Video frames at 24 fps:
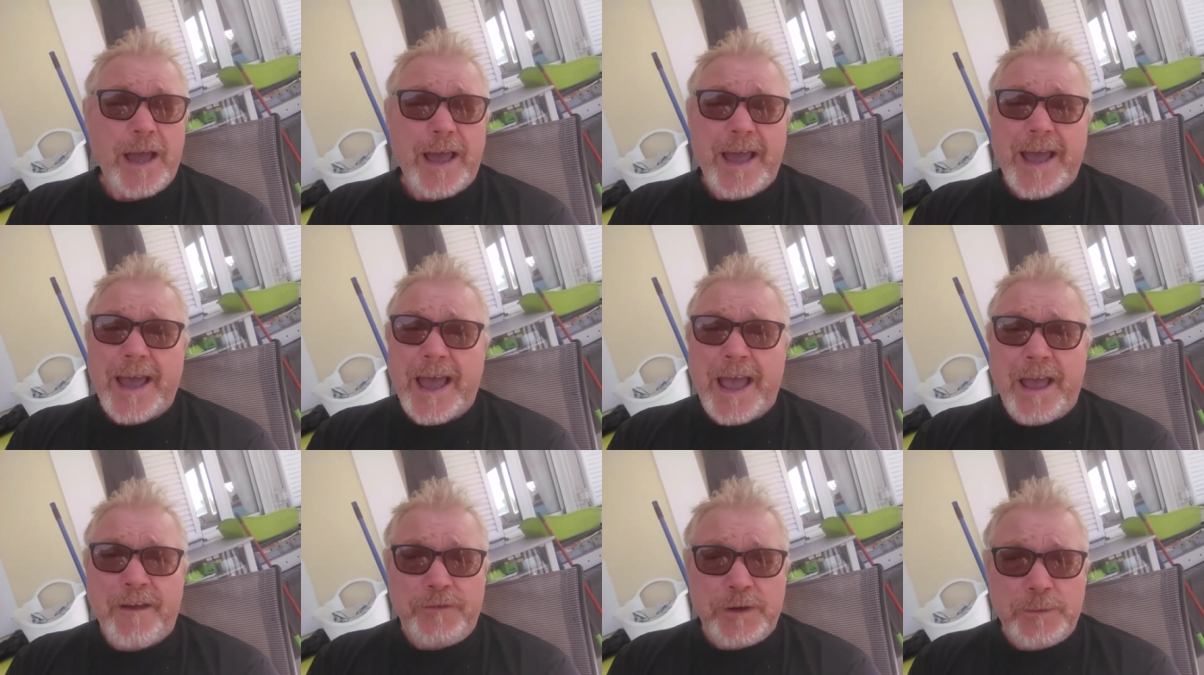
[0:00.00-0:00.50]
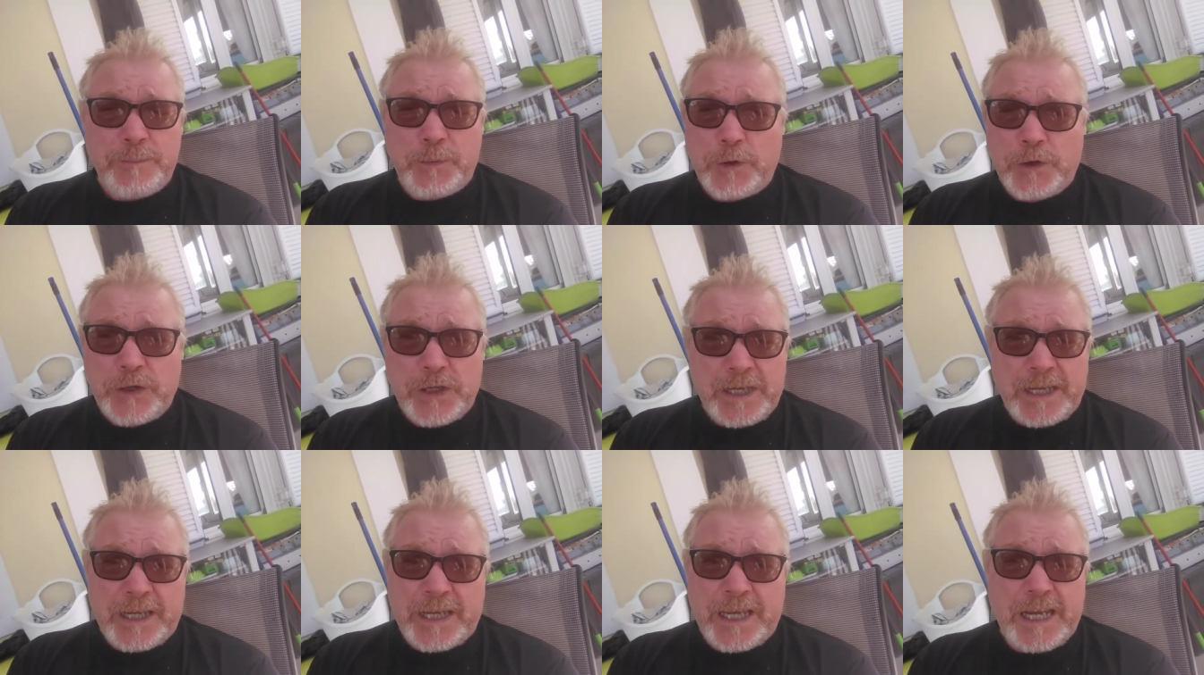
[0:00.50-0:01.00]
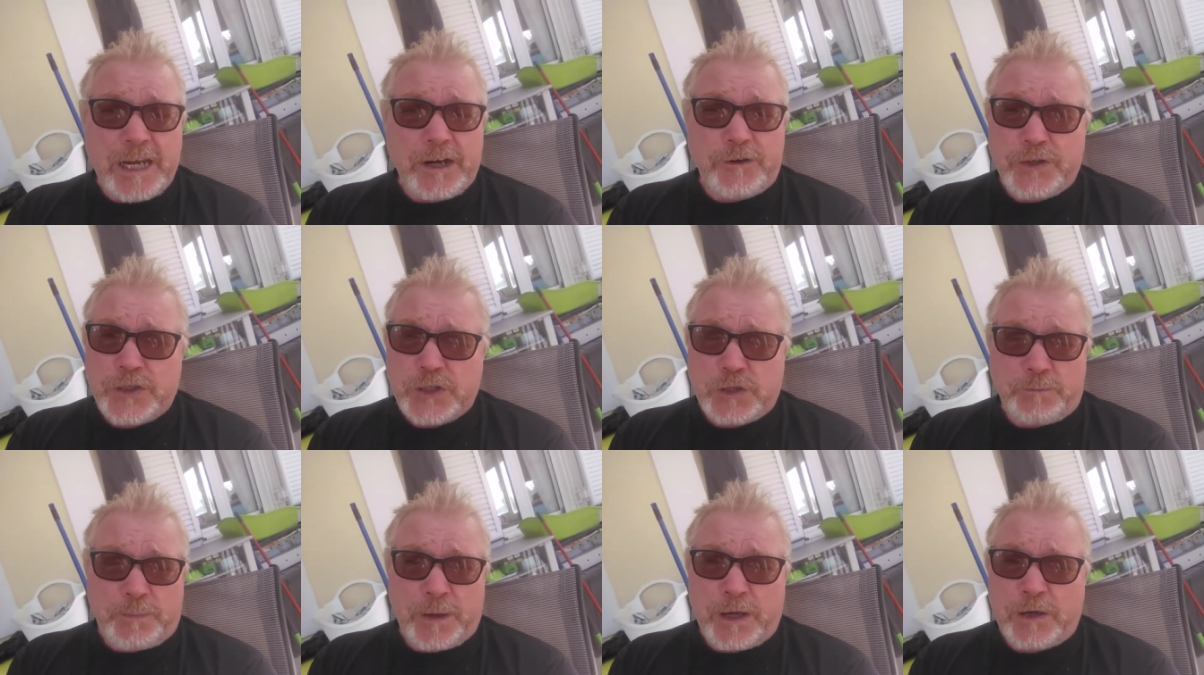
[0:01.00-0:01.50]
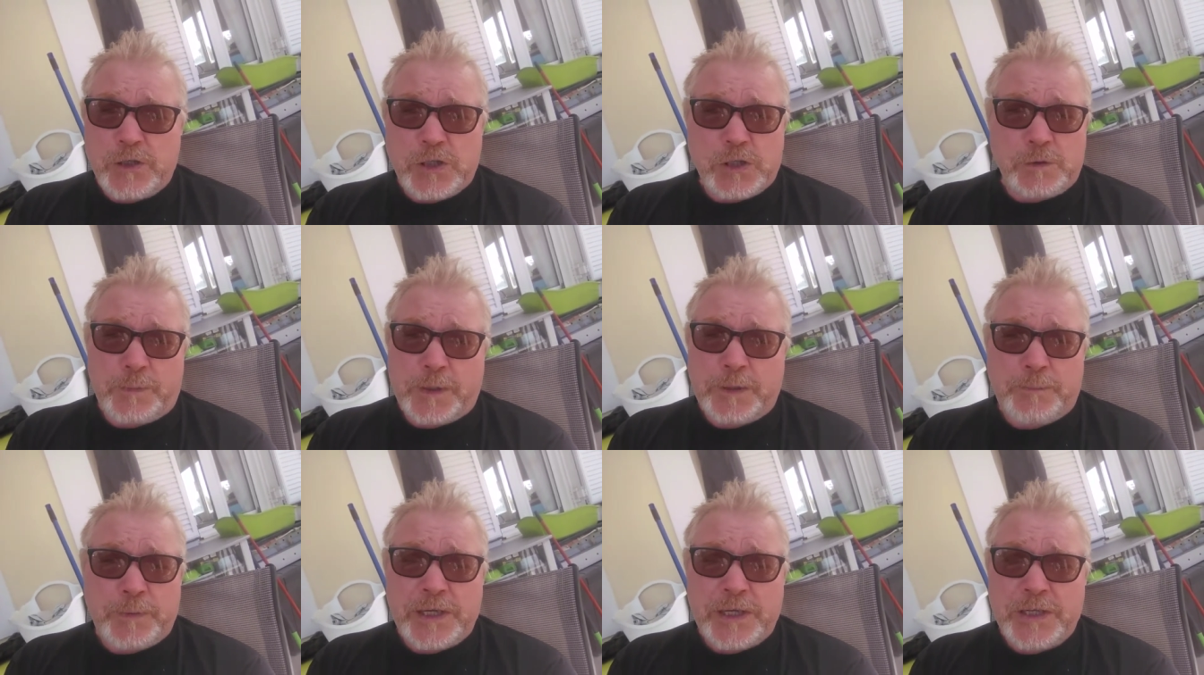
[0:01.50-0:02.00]
everybody here is supposed to
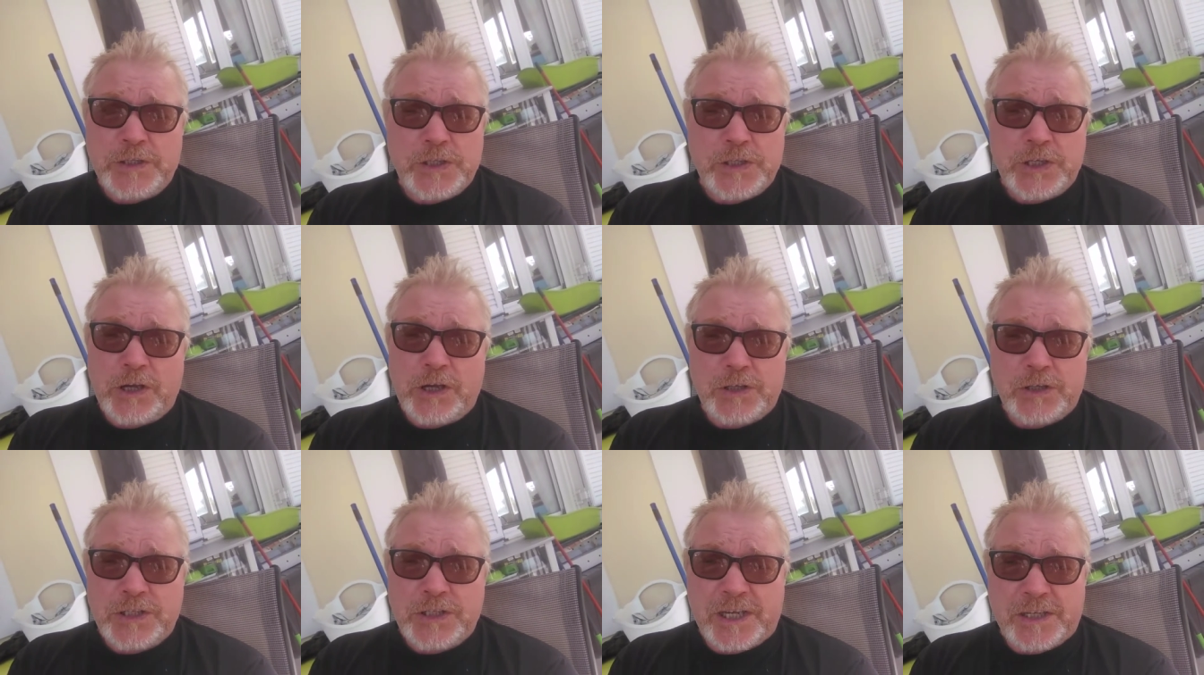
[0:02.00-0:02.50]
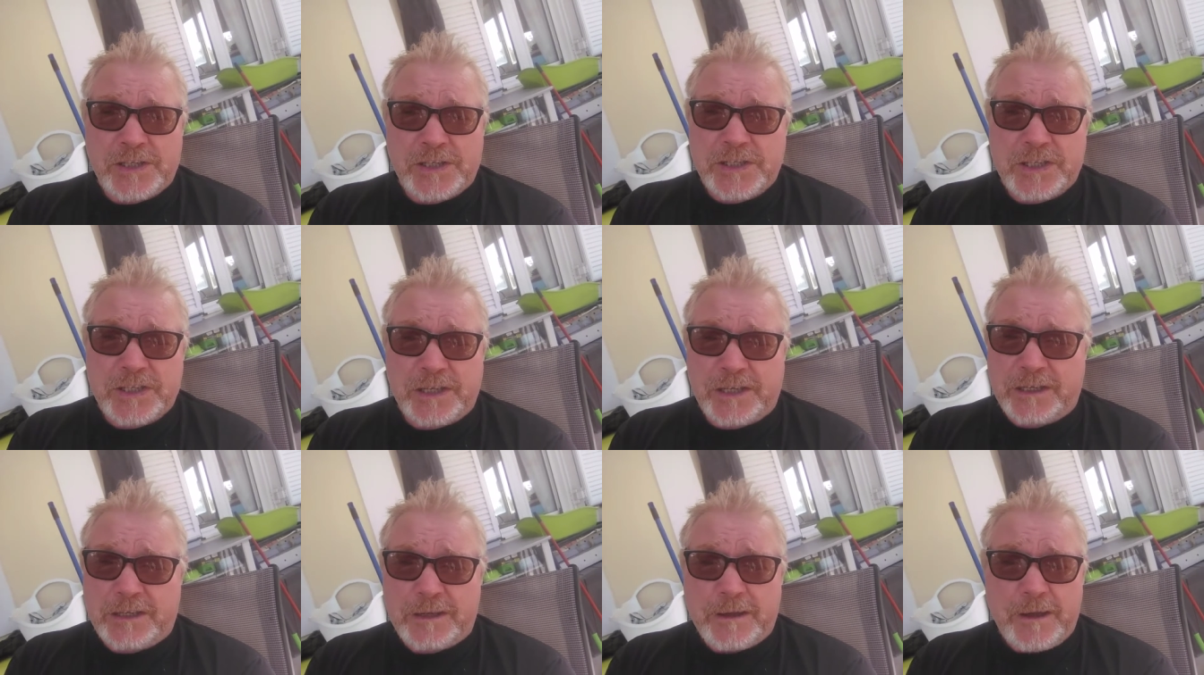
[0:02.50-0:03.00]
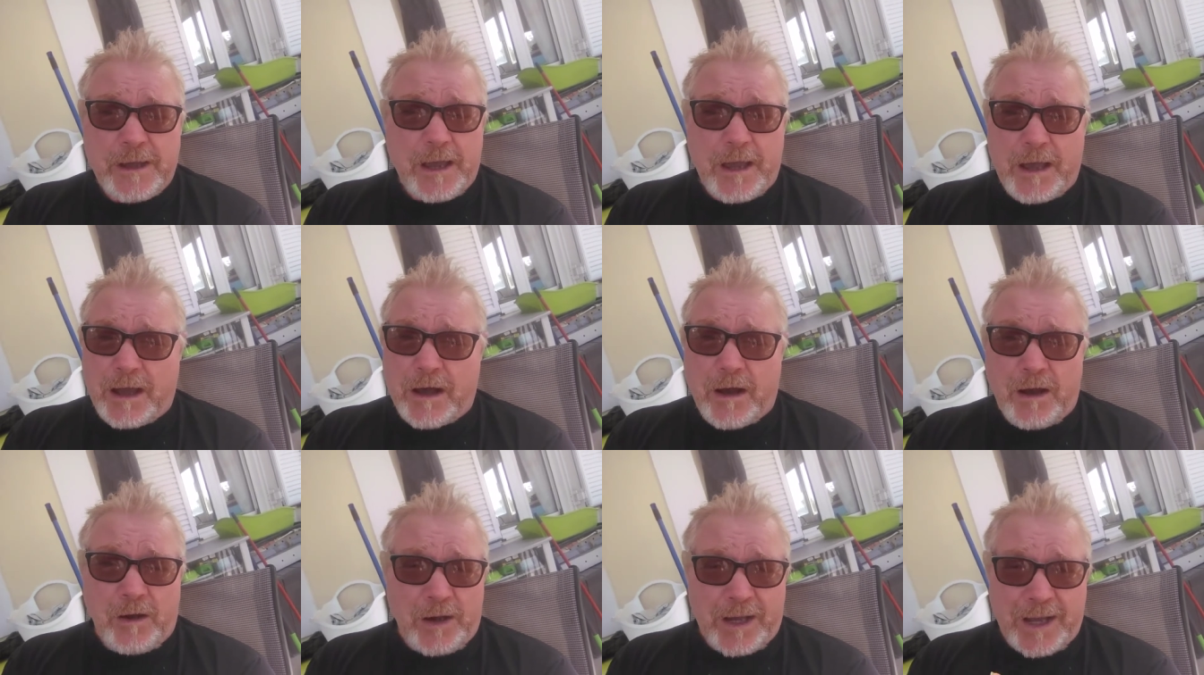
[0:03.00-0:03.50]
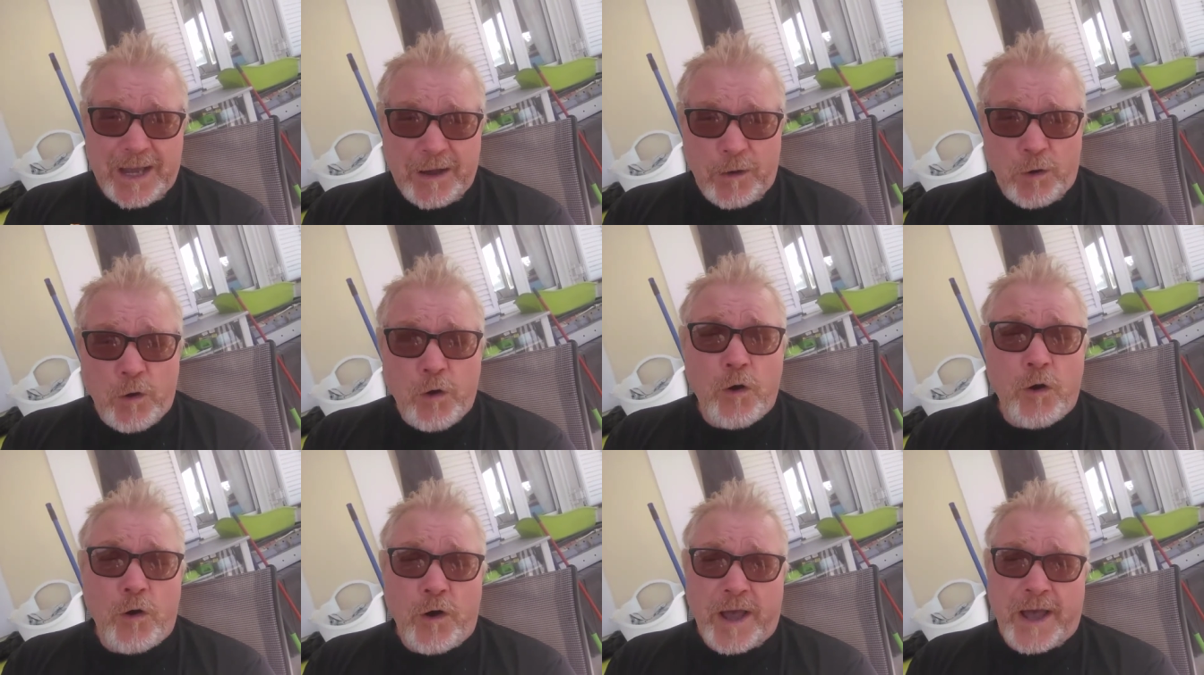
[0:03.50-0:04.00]
be PCR tested
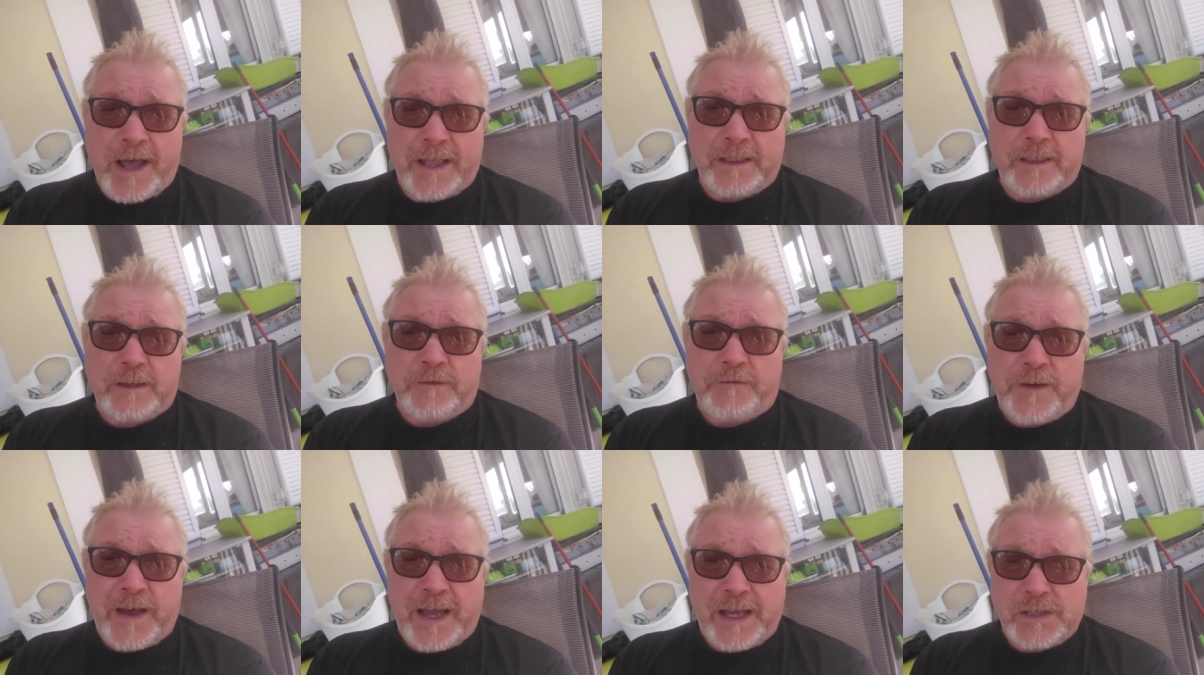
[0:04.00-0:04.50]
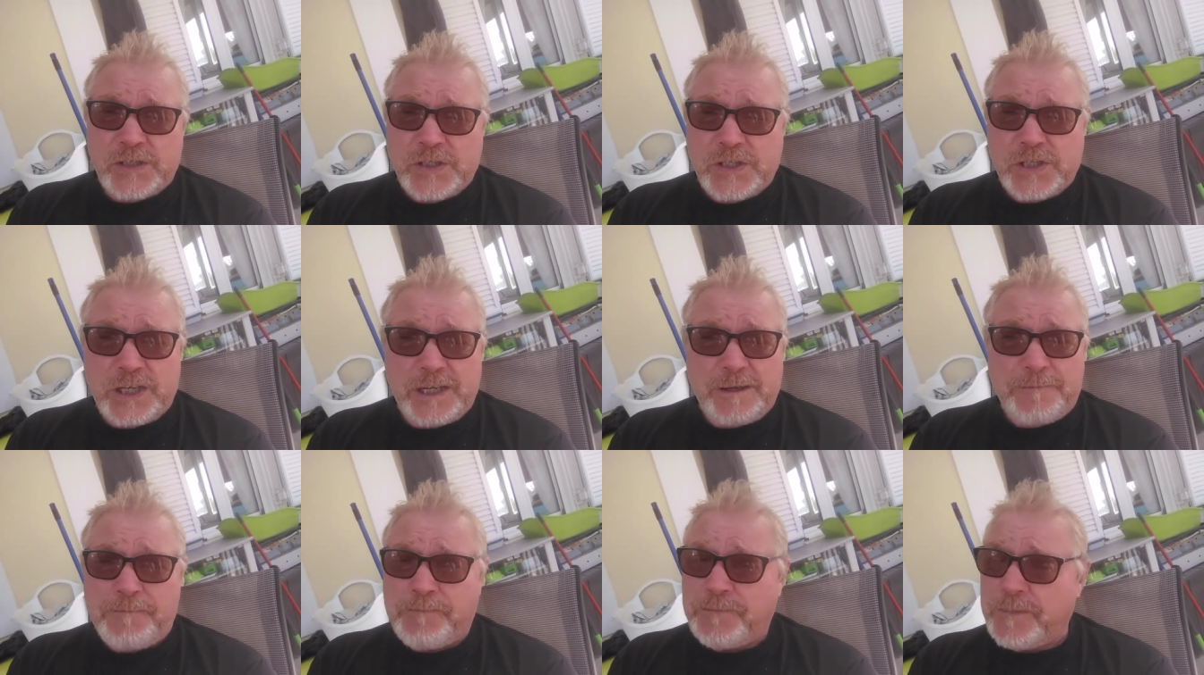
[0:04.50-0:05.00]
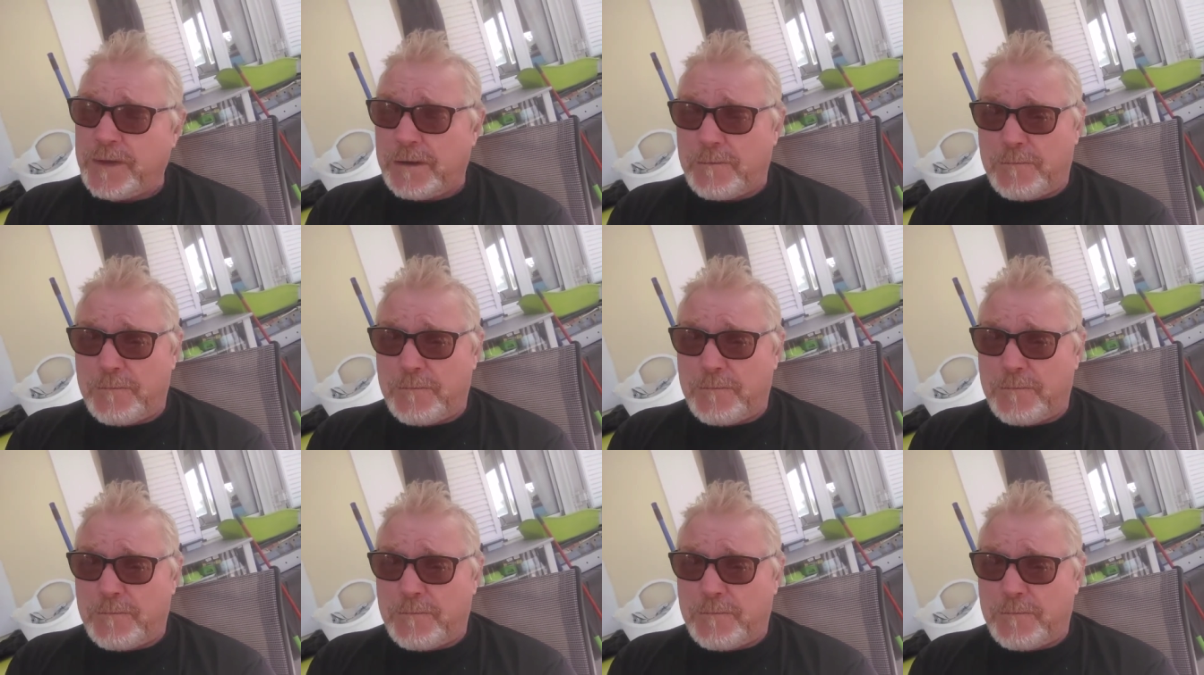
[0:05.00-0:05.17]
or had the vaccine.